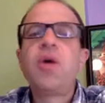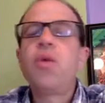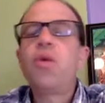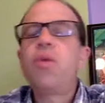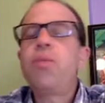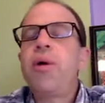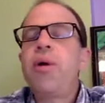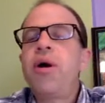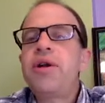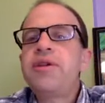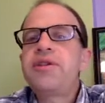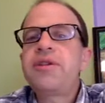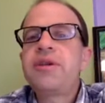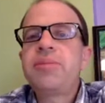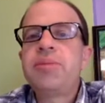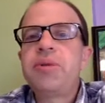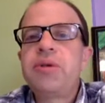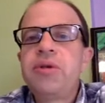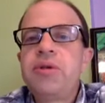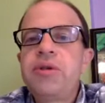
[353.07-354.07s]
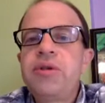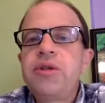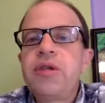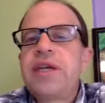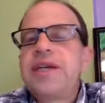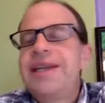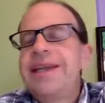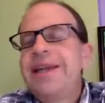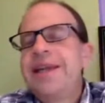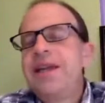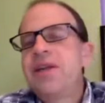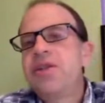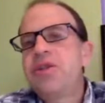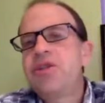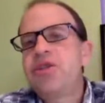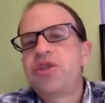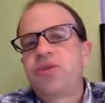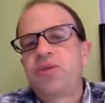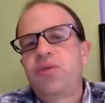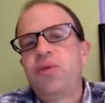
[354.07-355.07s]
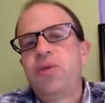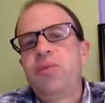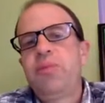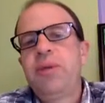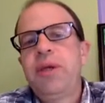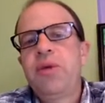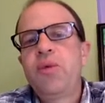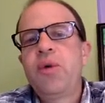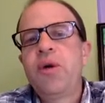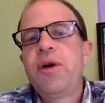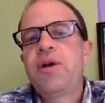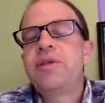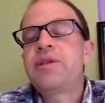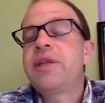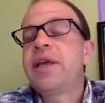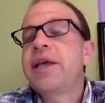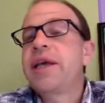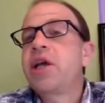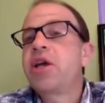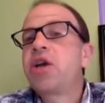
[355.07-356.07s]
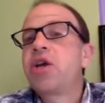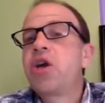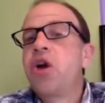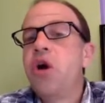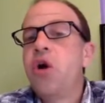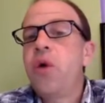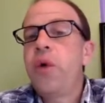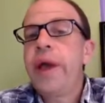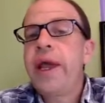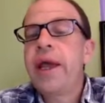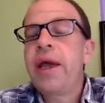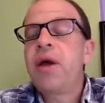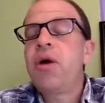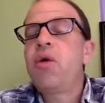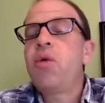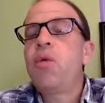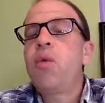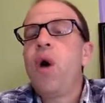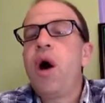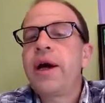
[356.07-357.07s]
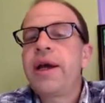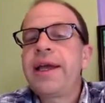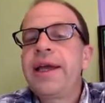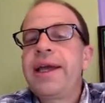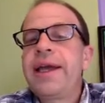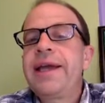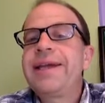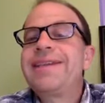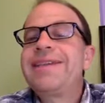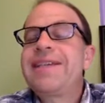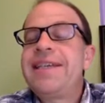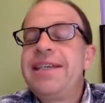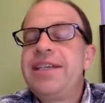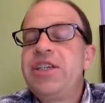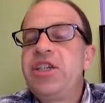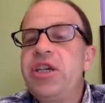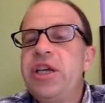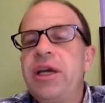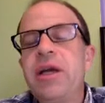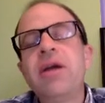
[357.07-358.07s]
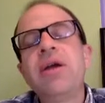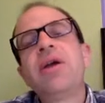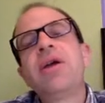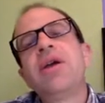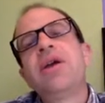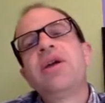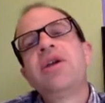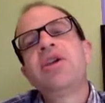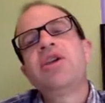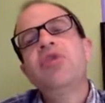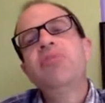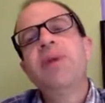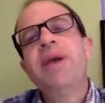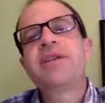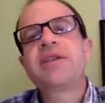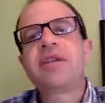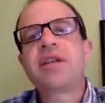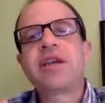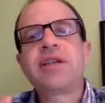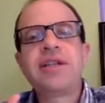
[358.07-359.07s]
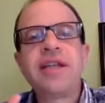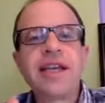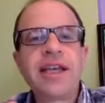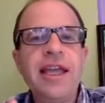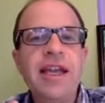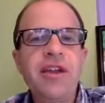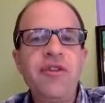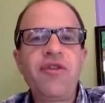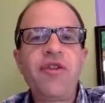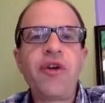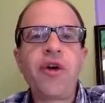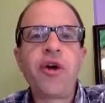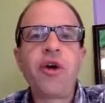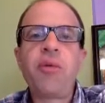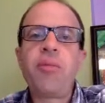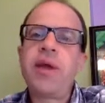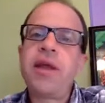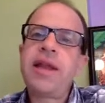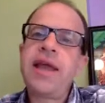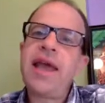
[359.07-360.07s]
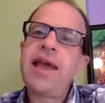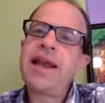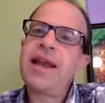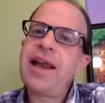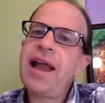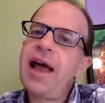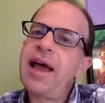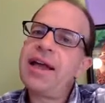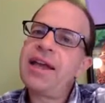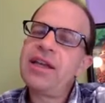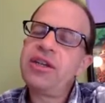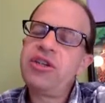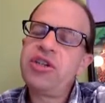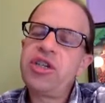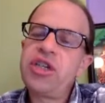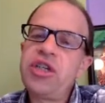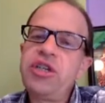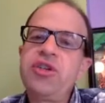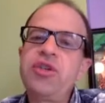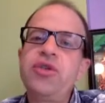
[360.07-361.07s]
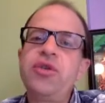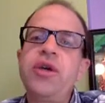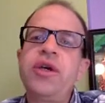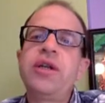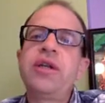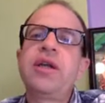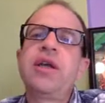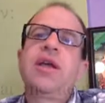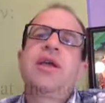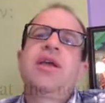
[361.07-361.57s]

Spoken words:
Well, participles in English would be words like going, walking, teaching. You basically could take any verb and add an ing to it,